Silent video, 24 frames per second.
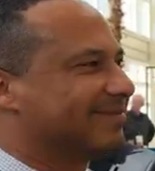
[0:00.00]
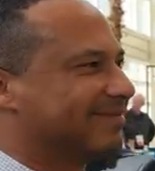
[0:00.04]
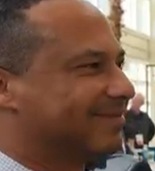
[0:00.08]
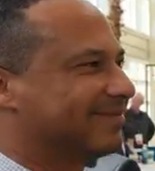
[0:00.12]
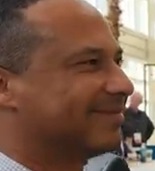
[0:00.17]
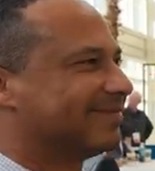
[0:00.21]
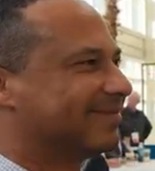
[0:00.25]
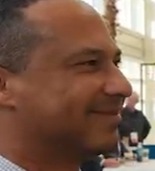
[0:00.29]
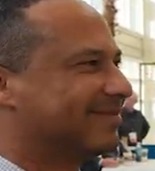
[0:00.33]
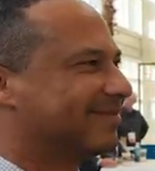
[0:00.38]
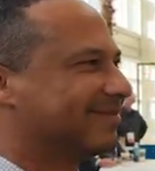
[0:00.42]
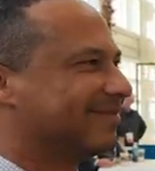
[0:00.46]

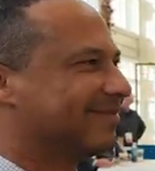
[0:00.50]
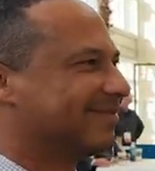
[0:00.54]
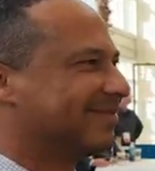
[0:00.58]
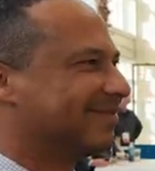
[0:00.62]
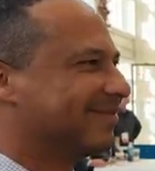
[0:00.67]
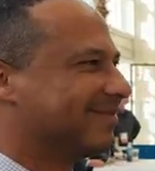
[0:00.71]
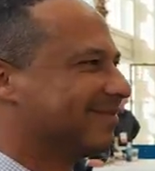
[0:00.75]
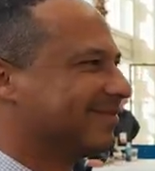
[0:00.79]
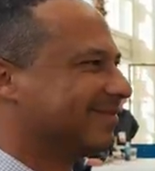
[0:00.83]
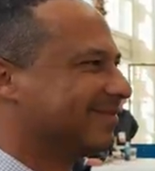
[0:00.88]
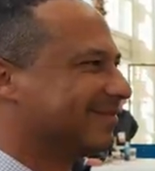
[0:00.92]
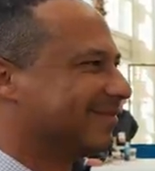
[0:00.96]

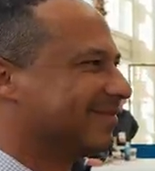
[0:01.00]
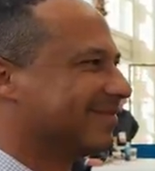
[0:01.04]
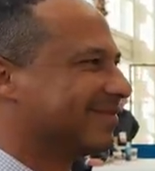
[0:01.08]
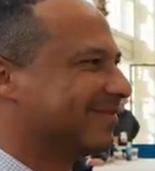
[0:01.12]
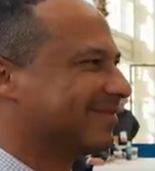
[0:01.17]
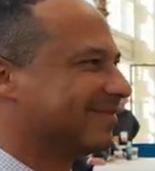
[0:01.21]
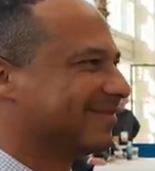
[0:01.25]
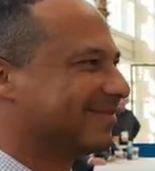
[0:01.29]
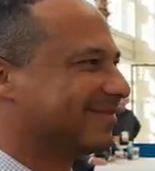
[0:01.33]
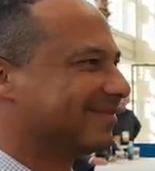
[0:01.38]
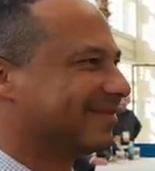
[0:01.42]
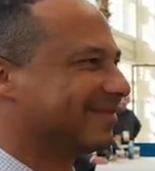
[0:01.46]

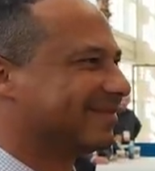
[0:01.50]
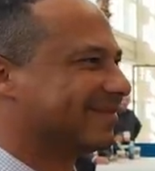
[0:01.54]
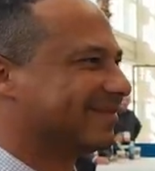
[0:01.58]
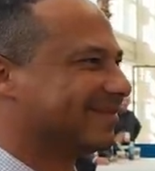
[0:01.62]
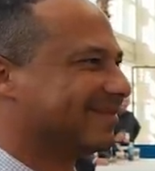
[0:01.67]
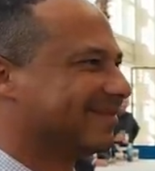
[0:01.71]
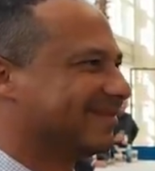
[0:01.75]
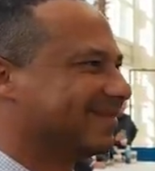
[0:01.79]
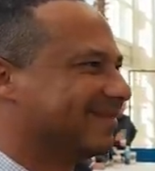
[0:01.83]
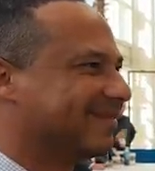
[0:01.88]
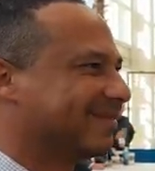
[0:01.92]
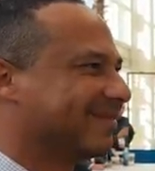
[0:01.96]

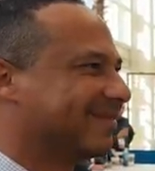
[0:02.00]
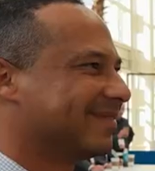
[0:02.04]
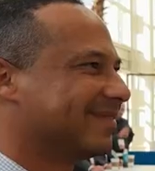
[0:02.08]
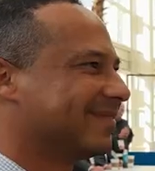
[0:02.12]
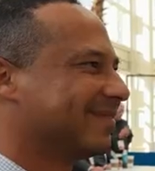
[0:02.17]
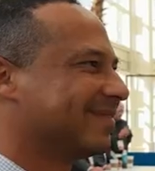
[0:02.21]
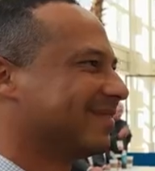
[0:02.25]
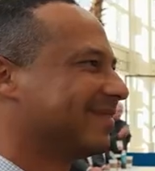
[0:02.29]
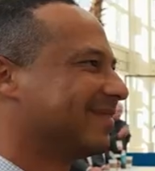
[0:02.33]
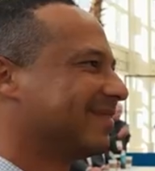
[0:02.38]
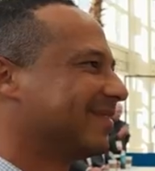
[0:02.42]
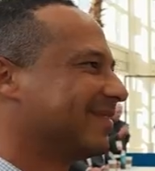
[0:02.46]

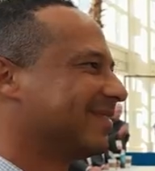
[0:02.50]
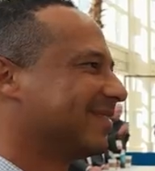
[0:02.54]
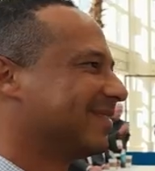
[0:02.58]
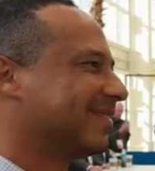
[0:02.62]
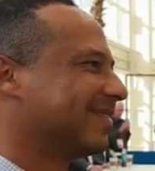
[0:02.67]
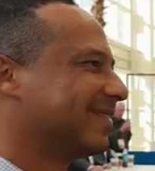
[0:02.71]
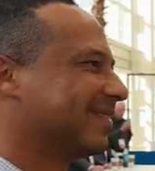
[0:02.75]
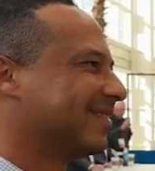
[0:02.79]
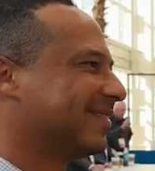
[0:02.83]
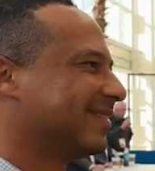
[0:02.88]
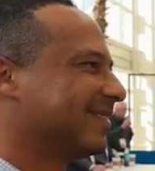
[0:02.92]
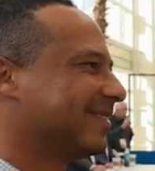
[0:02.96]

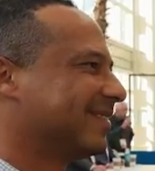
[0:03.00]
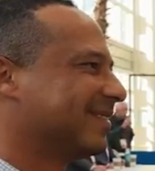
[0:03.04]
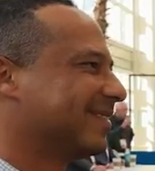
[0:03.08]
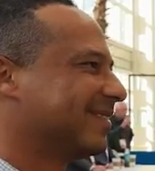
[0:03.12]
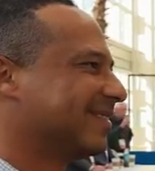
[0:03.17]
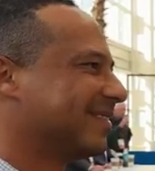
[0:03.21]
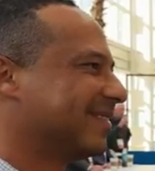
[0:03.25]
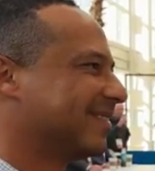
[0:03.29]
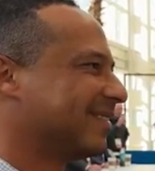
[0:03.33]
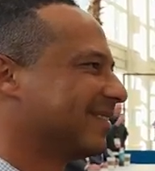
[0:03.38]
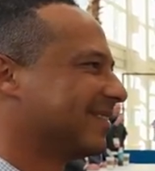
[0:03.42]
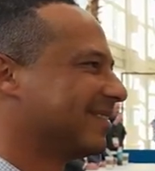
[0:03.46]

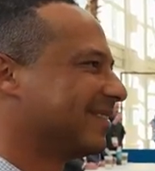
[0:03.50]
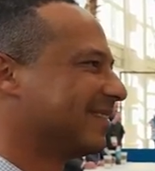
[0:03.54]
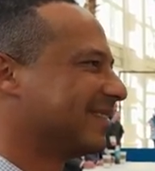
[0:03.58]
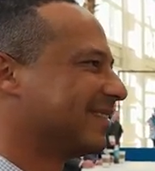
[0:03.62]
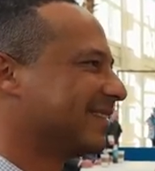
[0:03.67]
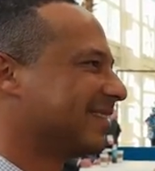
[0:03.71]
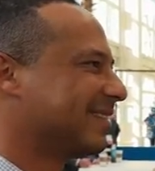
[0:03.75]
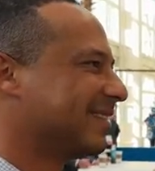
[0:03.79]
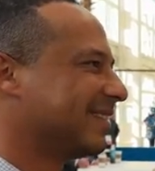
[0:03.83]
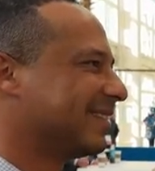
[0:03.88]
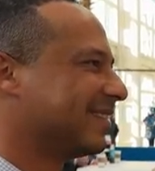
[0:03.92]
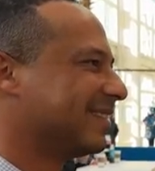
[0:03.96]

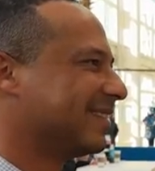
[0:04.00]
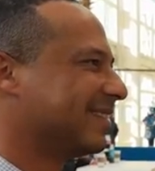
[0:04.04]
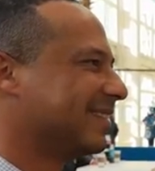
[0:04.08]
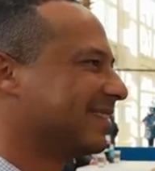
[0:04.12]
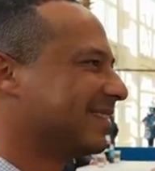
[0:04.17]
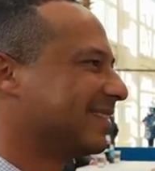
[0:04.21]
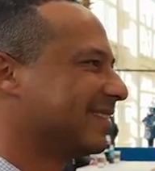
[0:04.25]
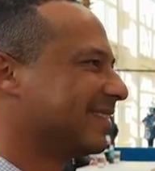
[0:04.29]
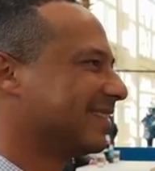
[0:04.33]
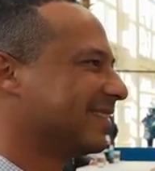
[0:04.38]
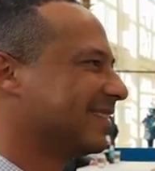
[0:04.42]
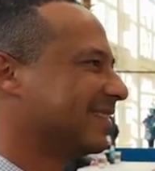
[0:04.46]

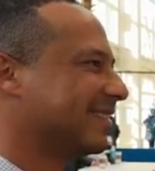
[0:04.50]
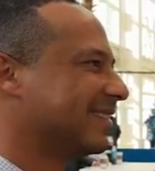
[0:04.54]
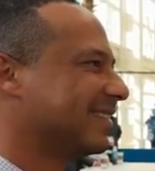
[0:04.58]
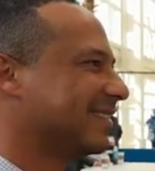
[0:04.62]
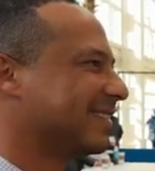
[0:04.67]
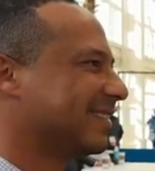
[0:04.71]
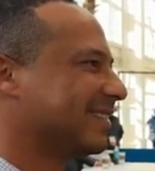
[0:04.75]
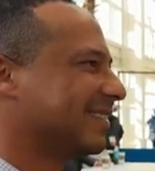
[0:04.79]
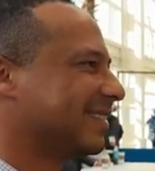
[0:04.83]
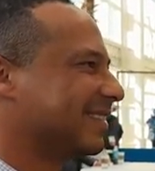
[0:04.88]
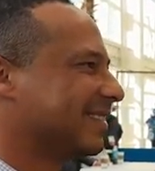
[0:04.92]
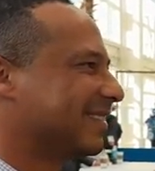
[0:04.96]

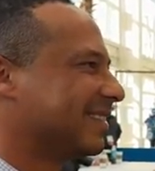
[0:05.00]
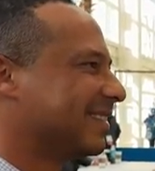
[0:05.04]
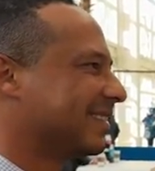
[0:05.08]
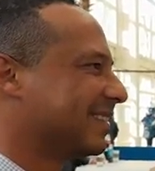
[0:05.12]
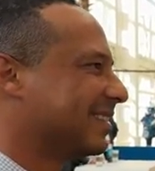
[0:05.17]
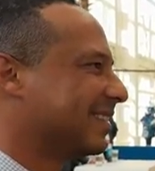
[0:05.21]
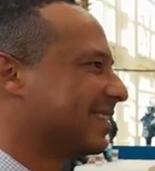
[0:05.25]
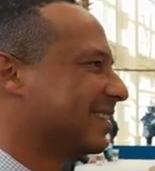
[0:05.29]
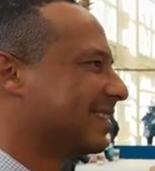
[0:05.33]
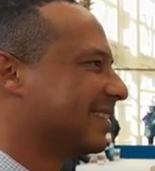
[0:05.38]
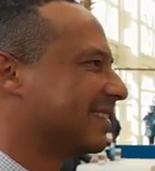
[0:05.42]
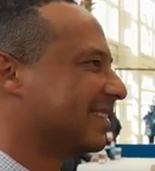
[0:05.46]

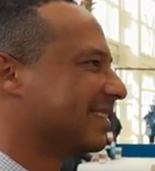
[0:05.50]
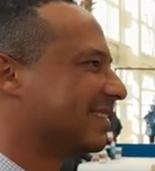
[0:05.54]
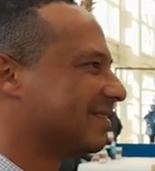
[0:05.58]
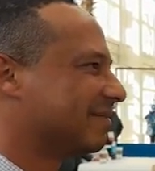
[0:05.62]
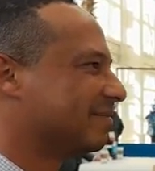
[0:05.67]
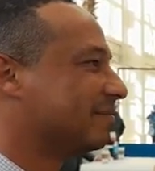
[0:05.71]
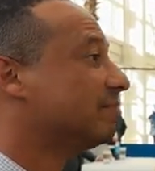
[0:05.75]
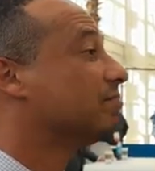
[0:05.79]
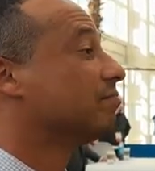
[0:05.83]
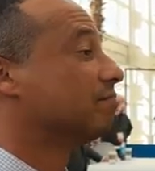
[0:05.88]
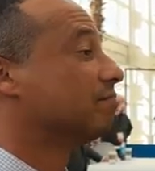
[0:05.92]
This person isn't speaking.